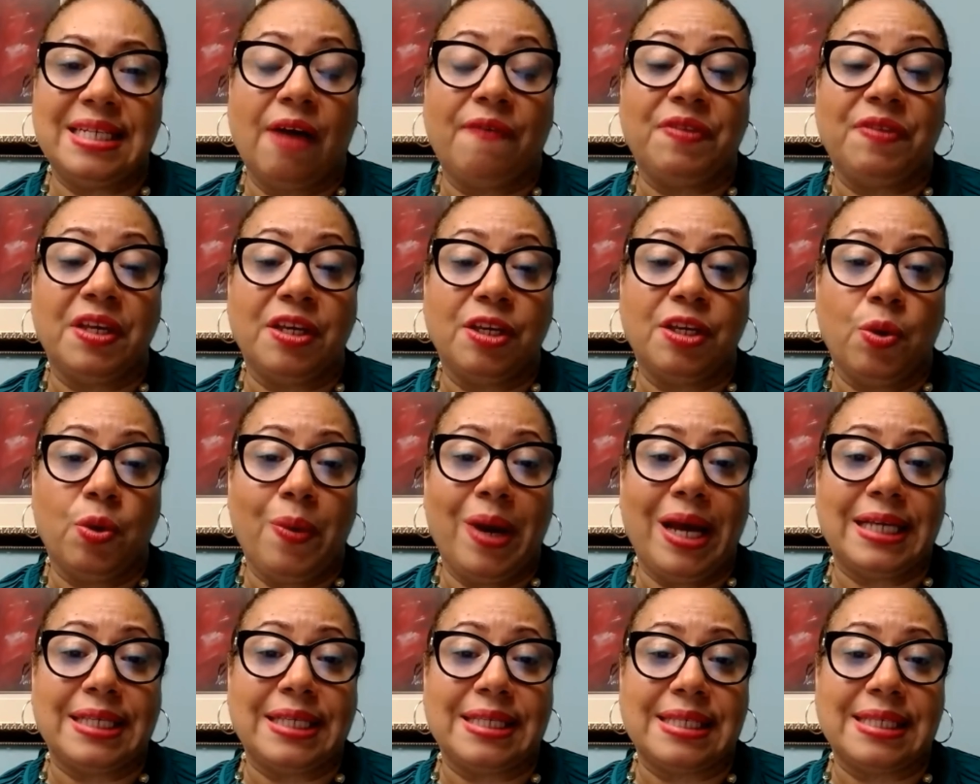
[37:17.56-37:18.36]
of the
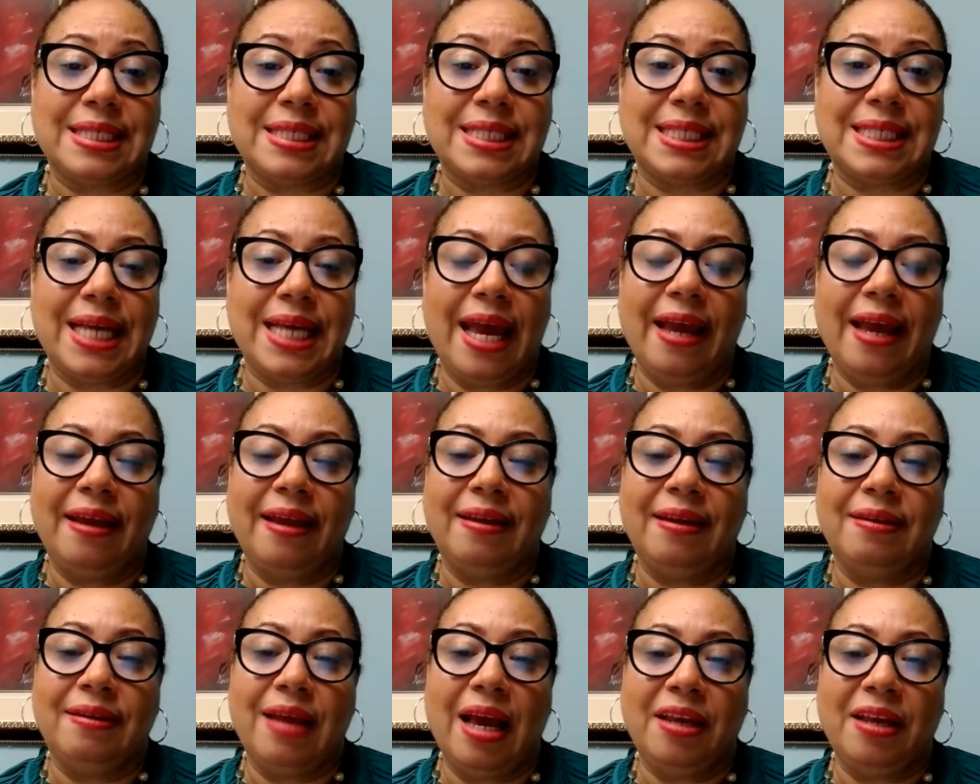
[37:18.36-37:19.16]
U.S.
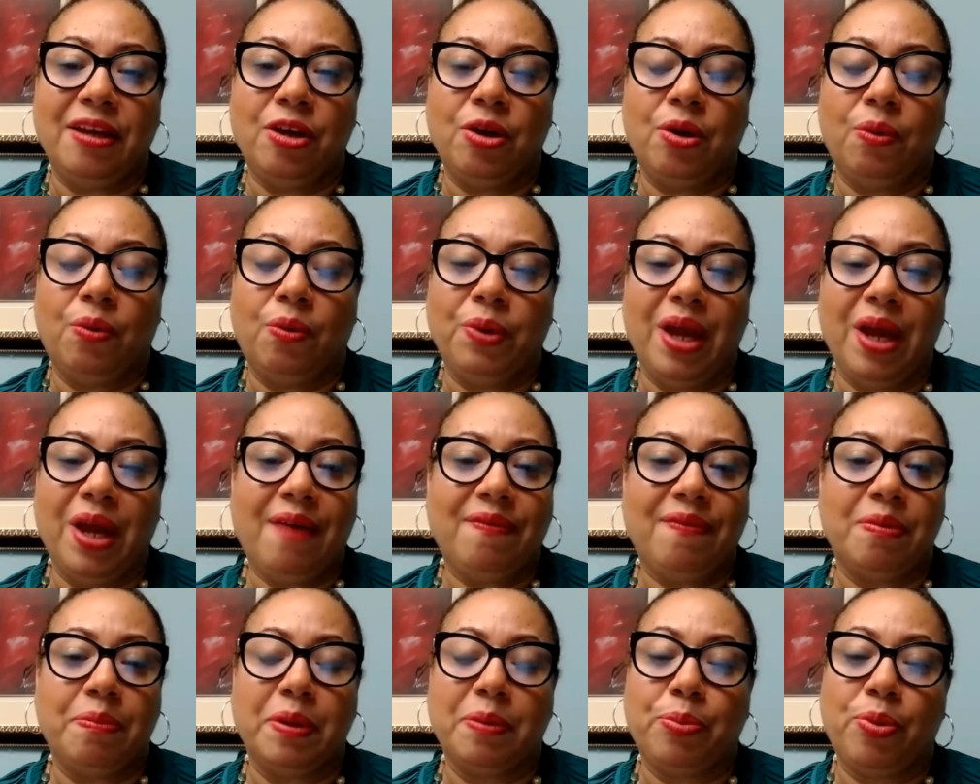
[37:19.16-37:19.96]
And, we
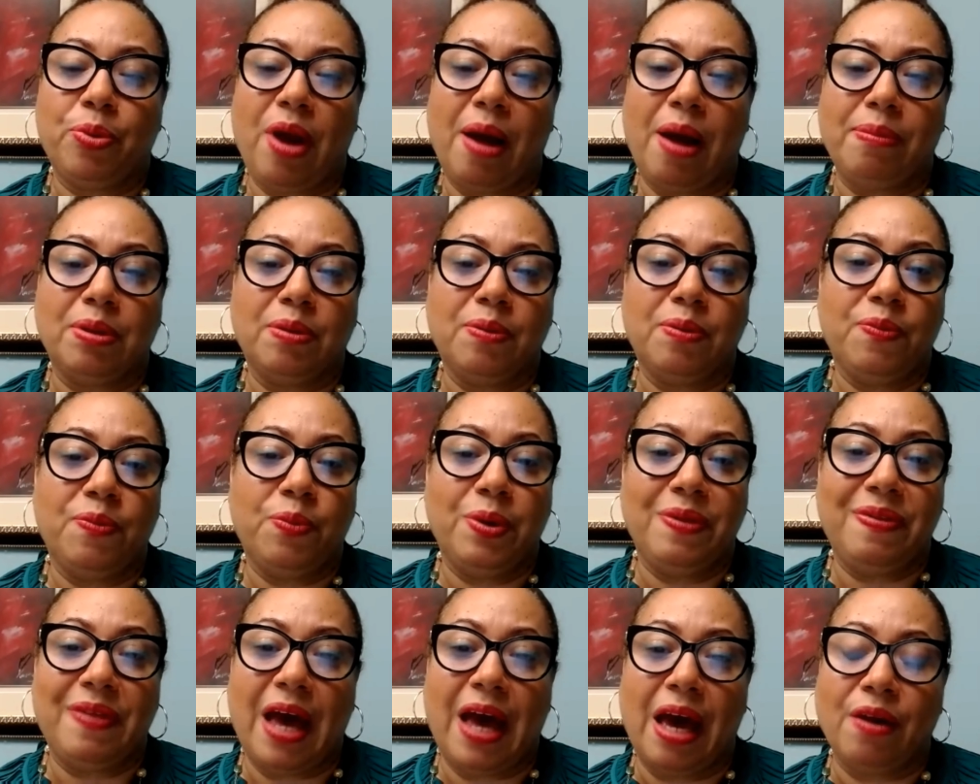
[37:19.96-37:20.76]
have a big problem
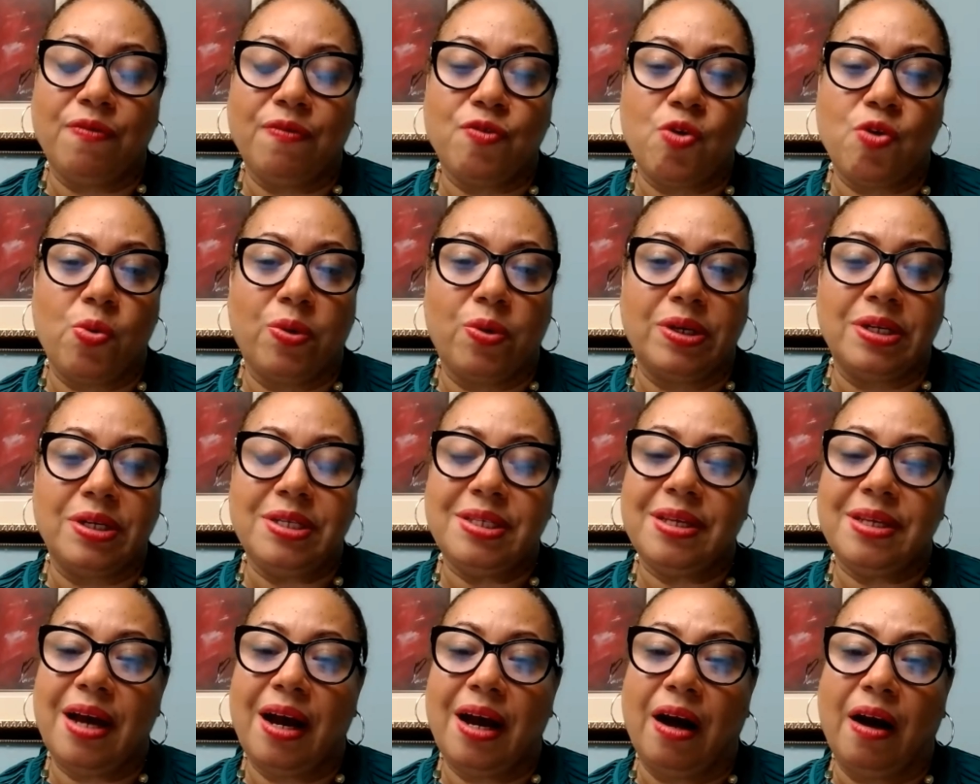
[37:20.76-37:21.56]
with that, of course.